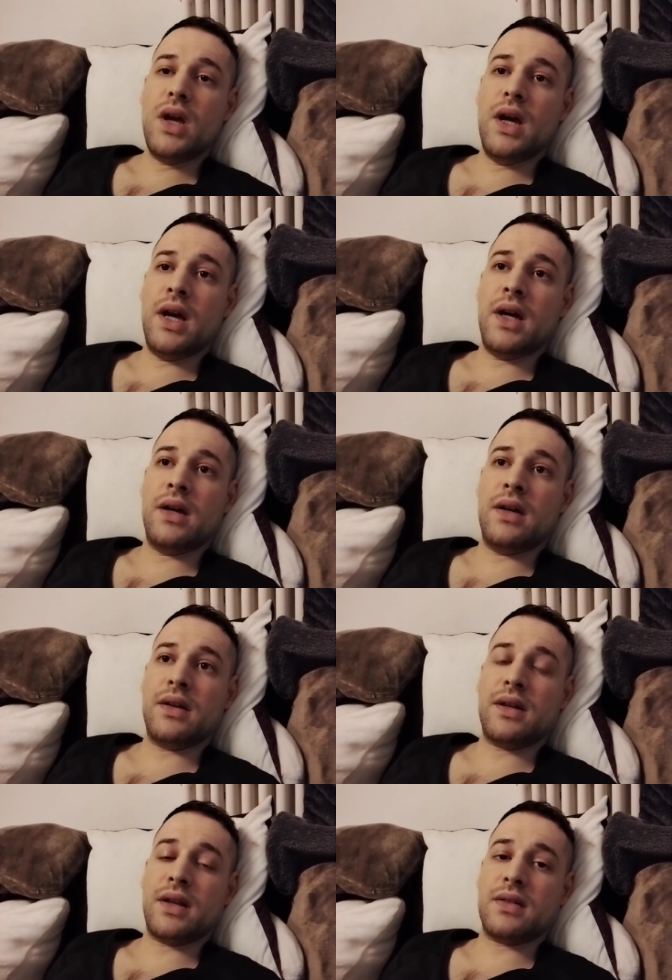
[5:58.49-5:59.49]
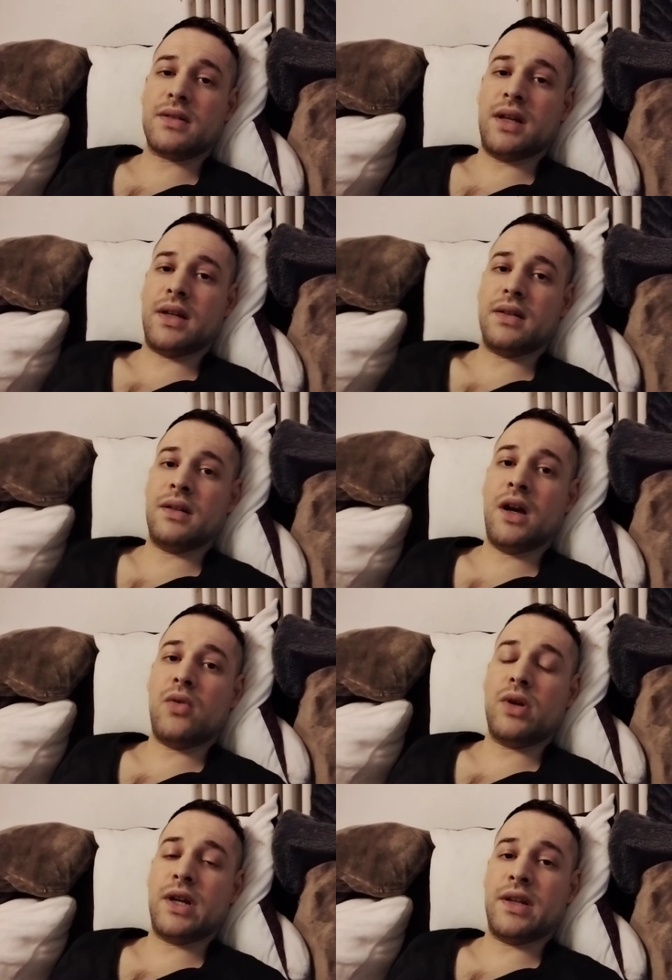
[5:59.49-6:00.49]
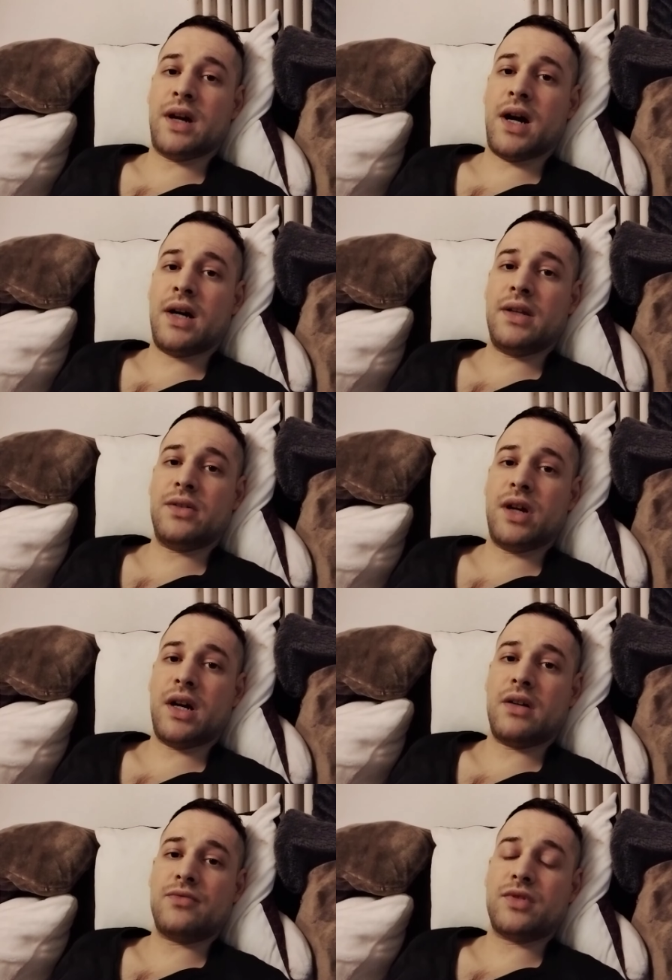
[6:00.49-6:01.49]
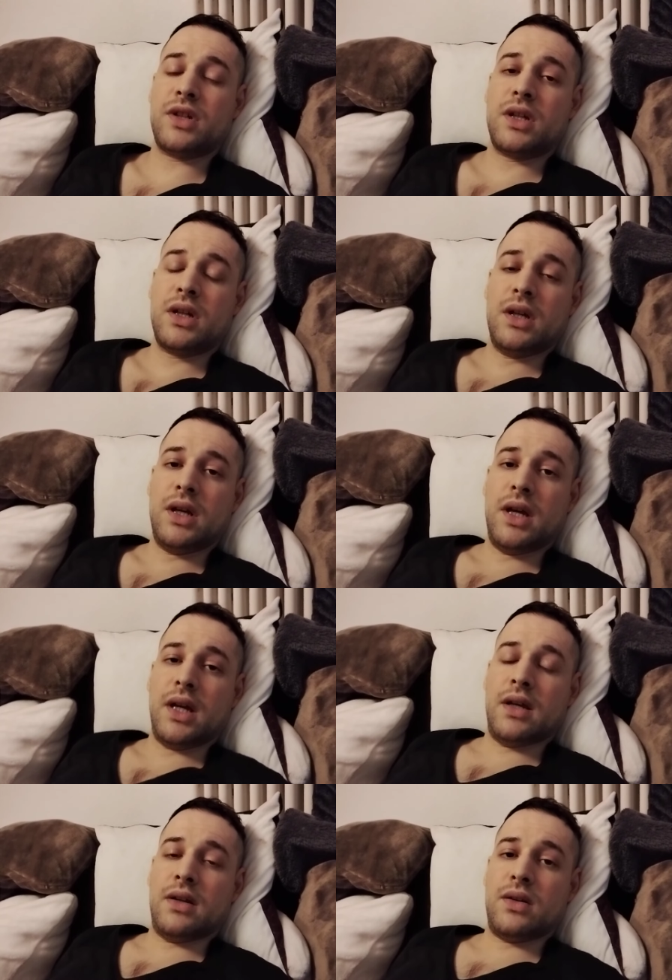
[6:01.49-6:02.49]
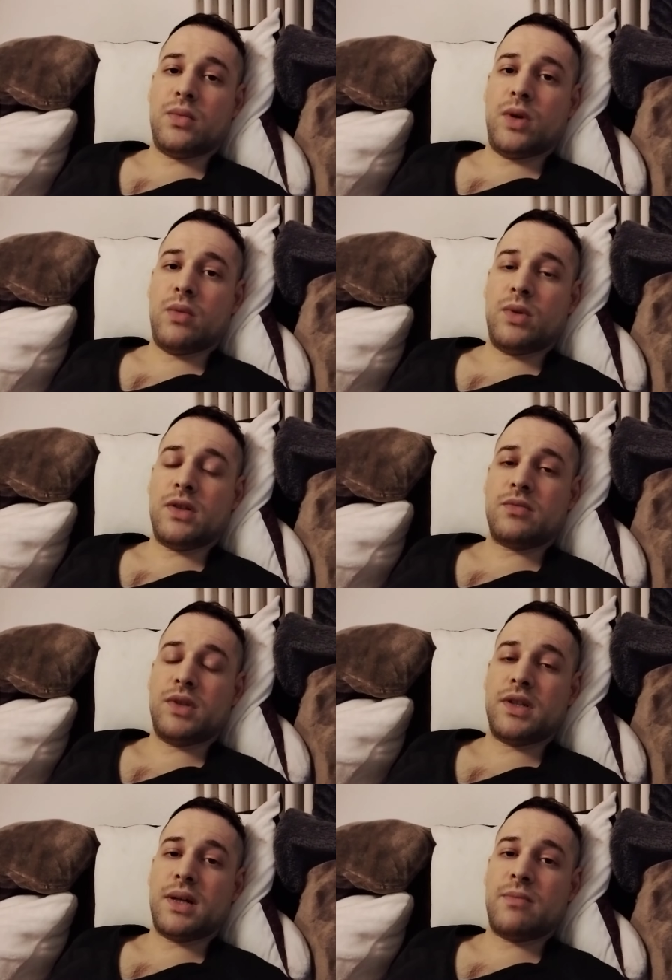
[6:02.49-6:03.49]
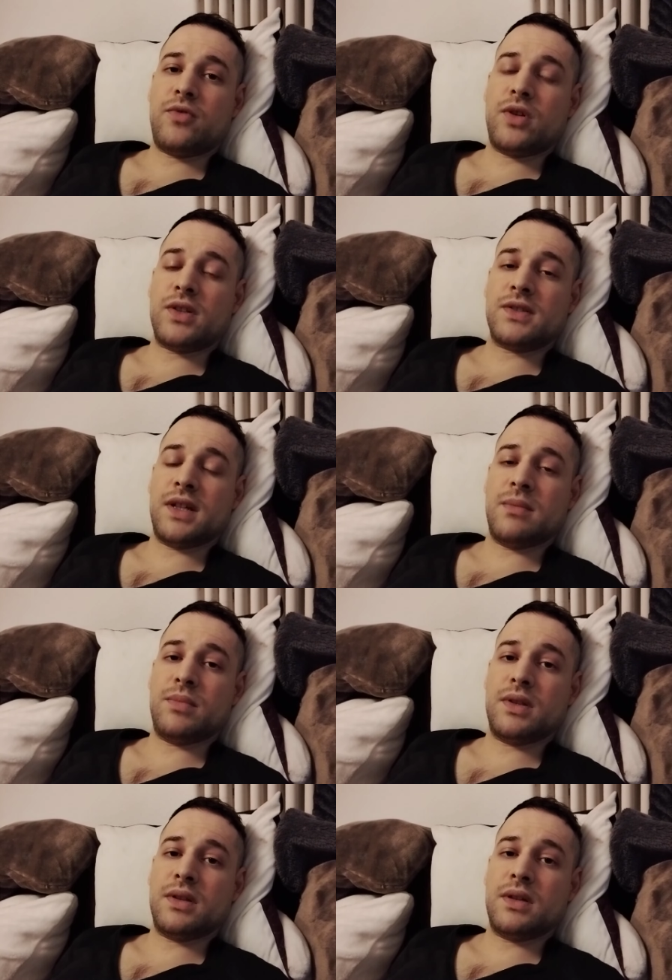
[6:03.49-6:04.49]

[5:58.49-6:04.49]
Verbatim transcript: and that is like a lower and a higher half. And when we split up, for example,